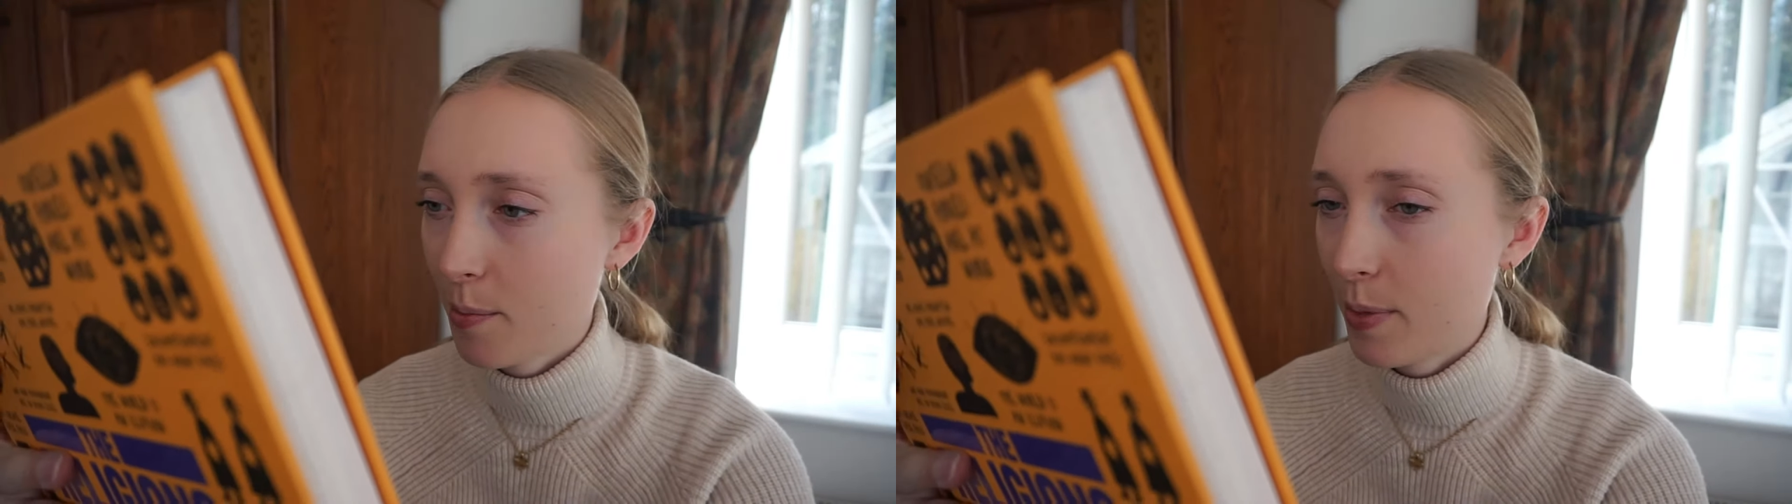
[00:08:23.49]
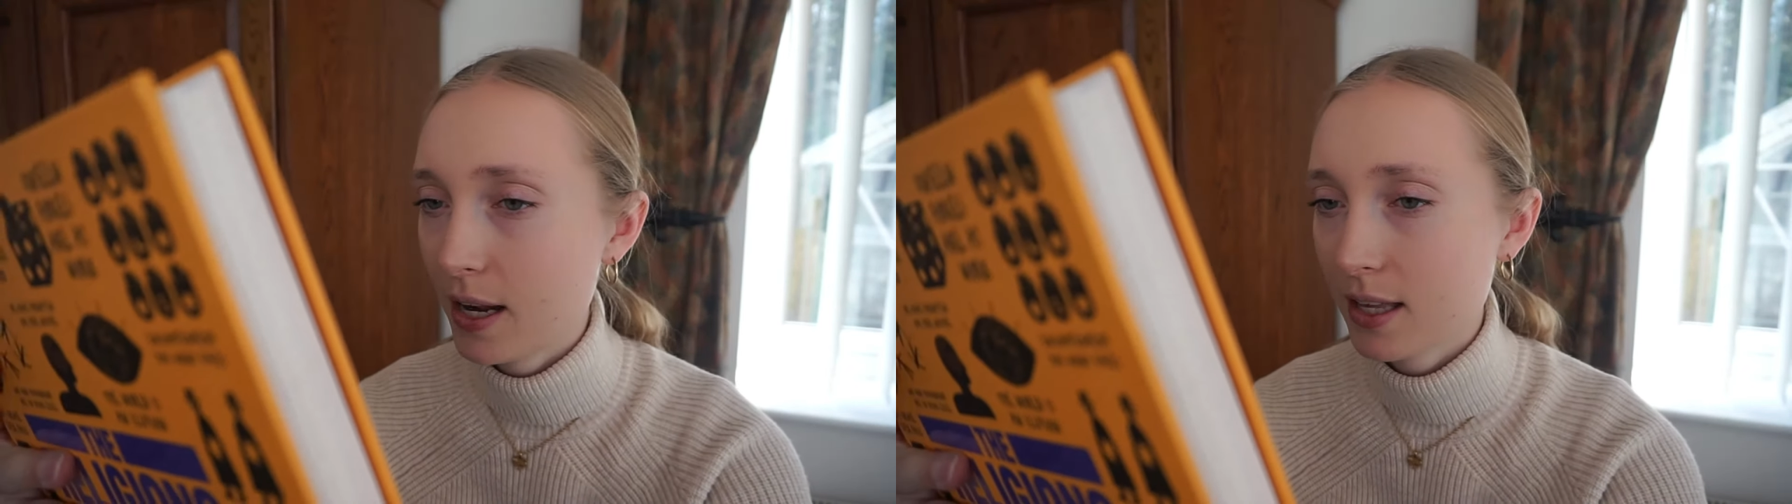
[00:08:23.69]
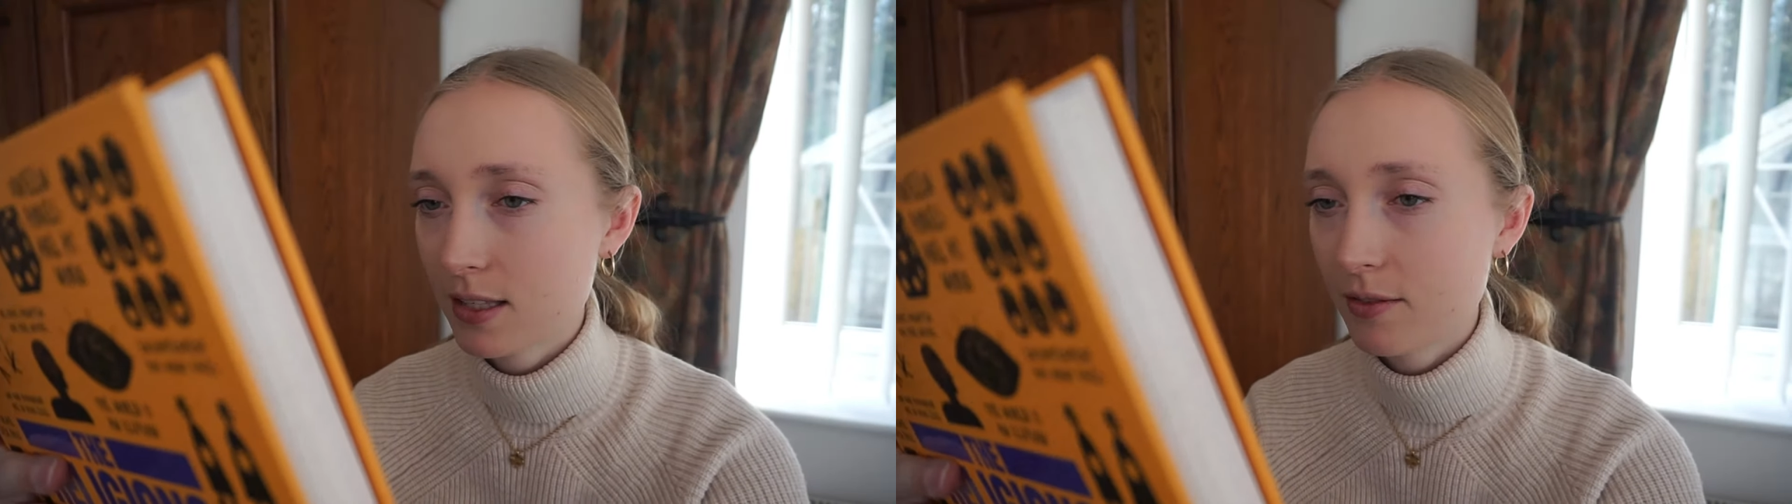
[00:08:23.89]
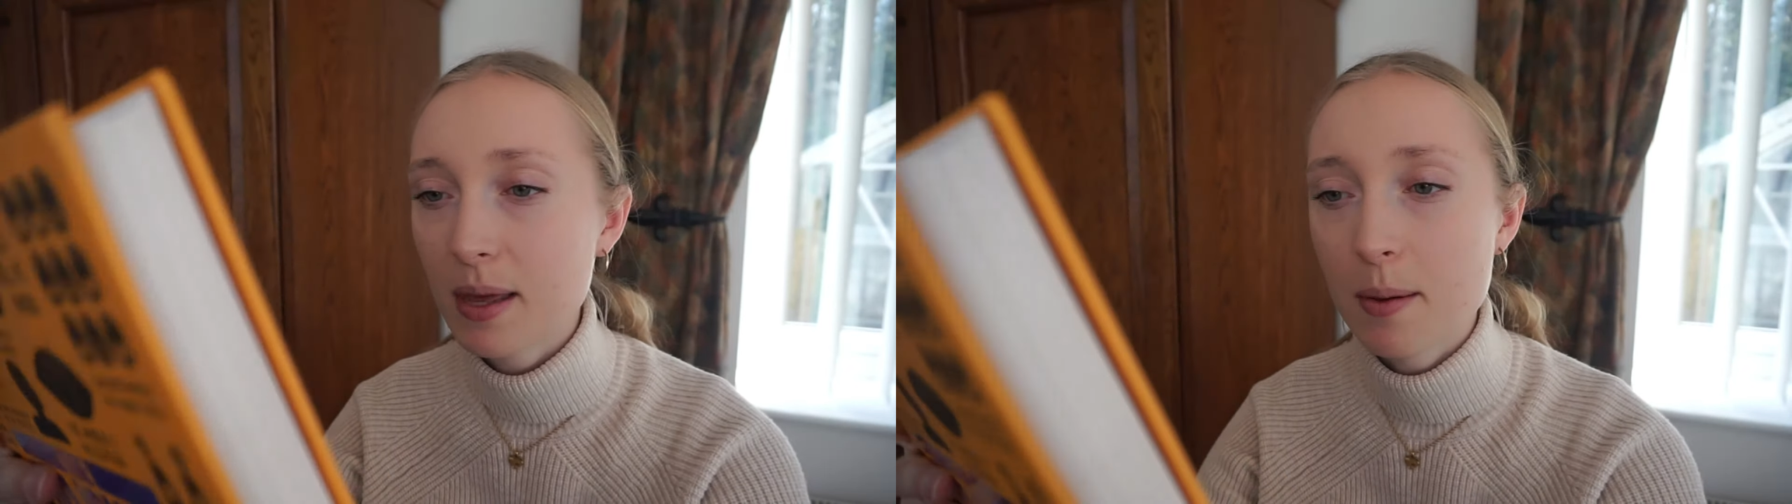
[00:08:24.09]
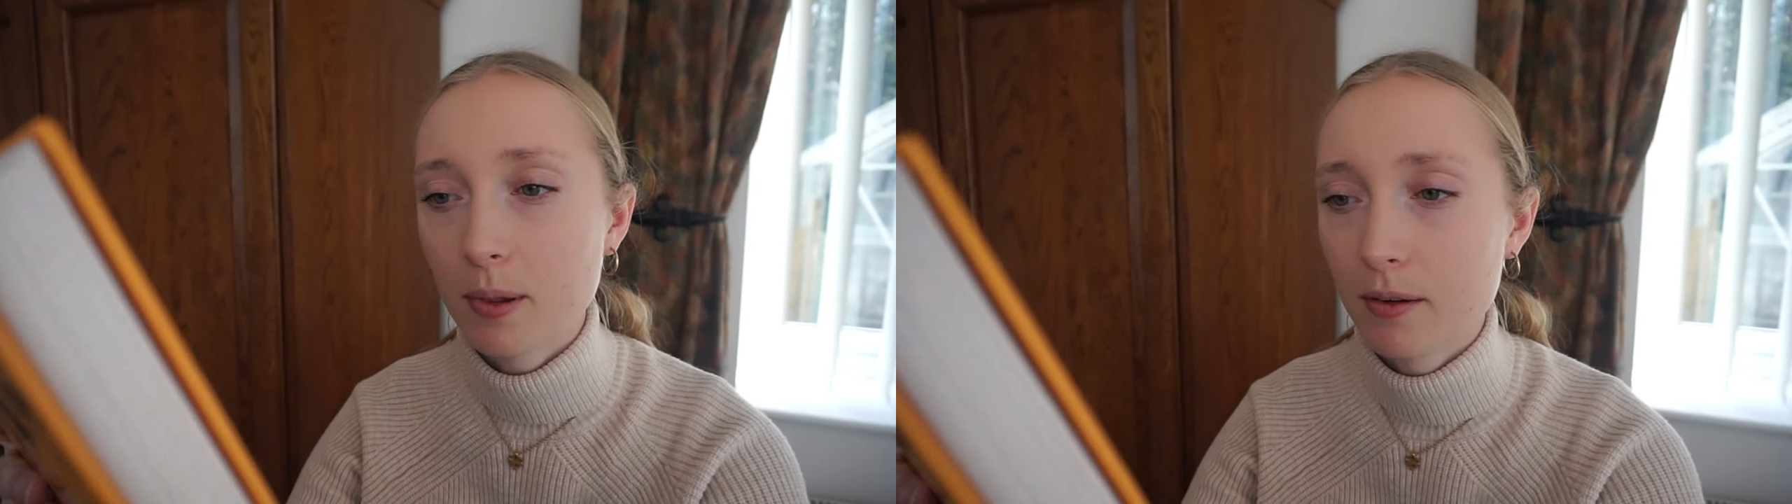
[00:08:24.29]
Billions of
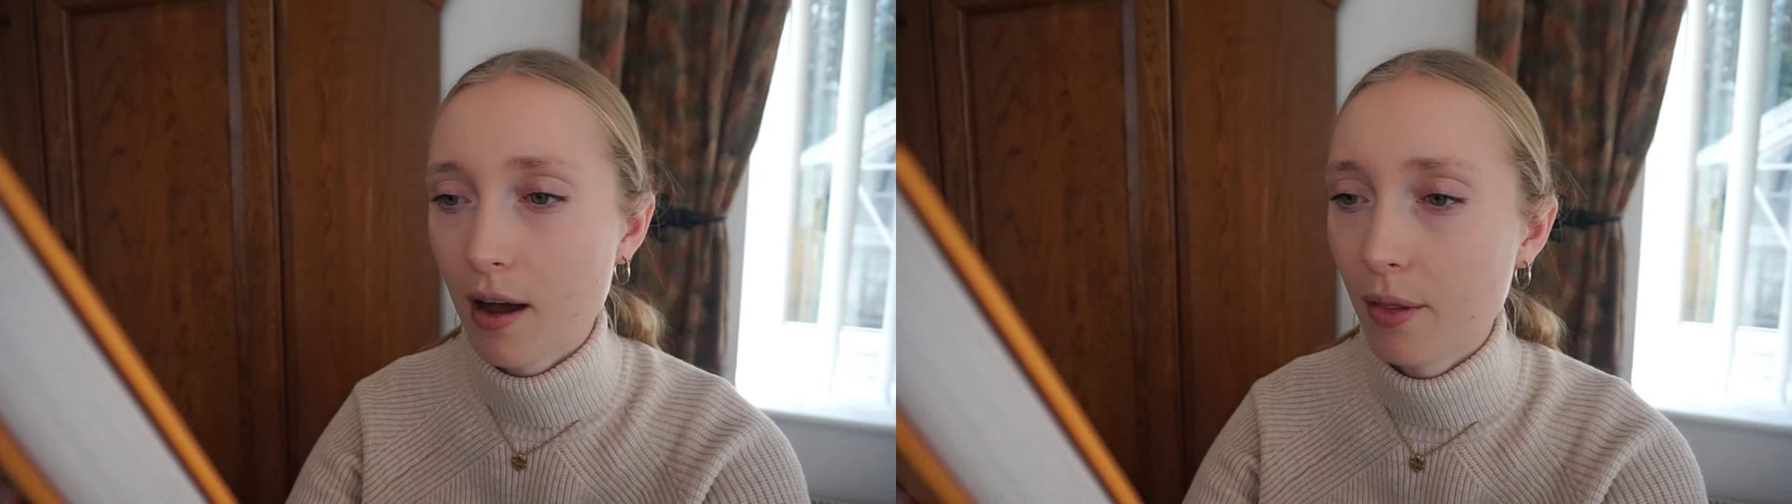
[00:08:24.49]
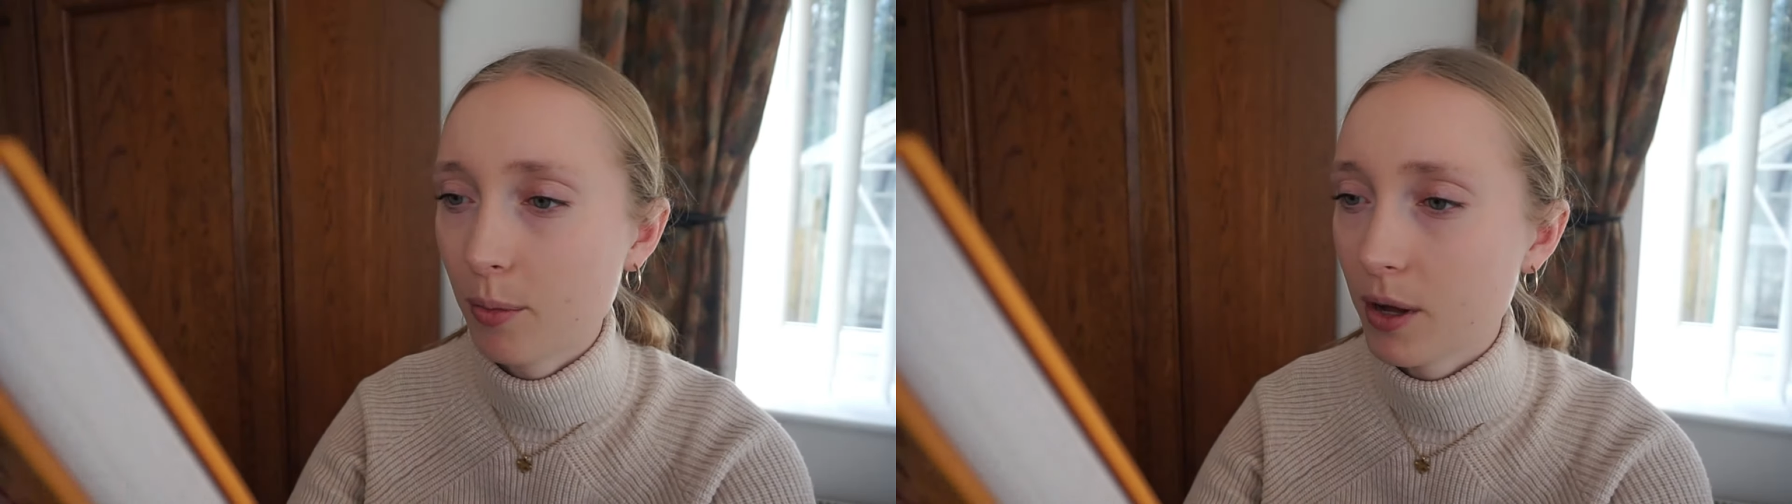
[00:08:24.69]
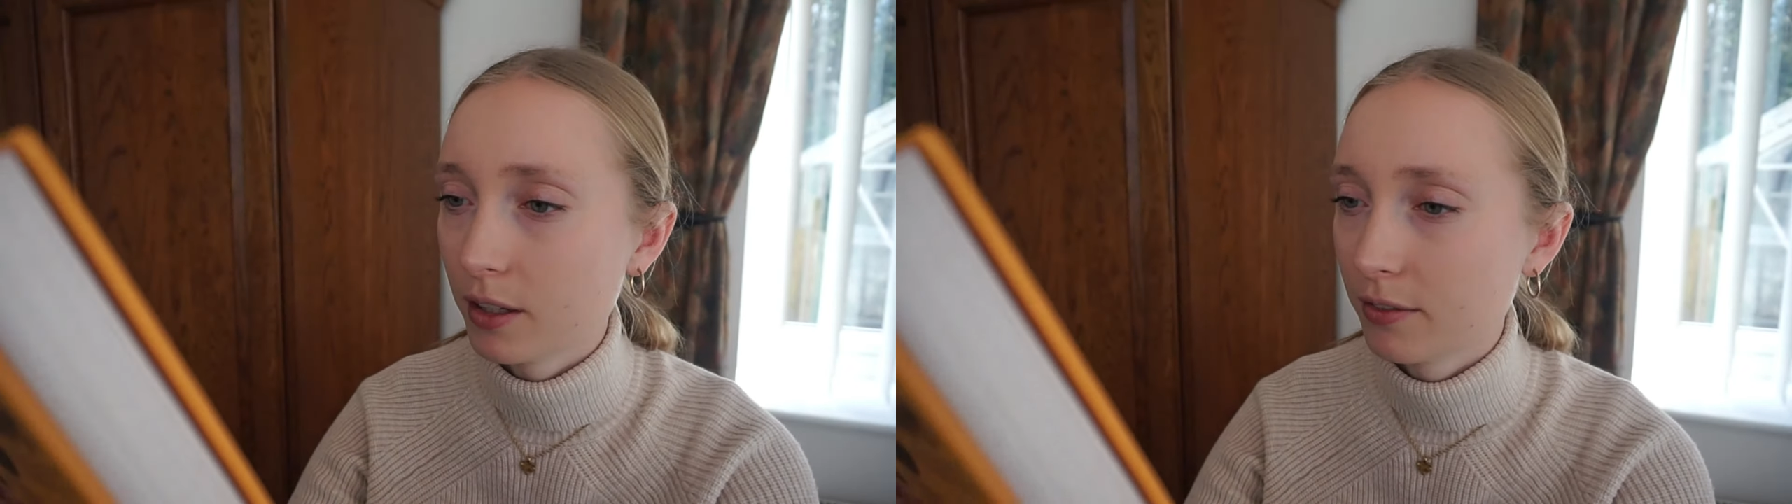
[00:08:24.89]
people around the world